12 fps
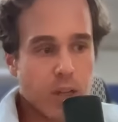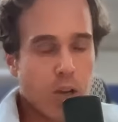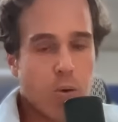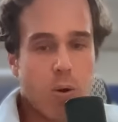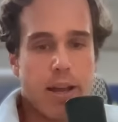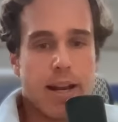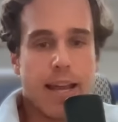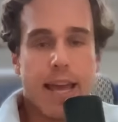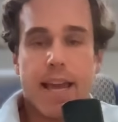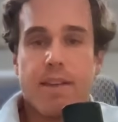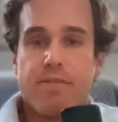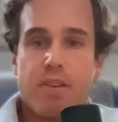quite
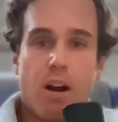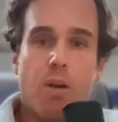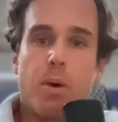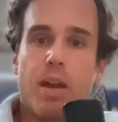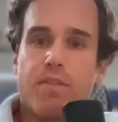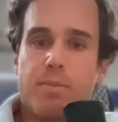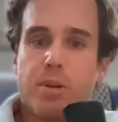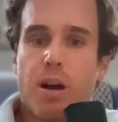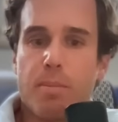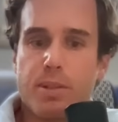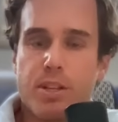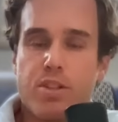ahead, far away from
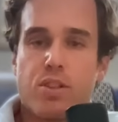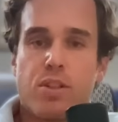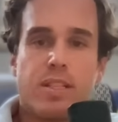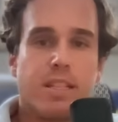competition,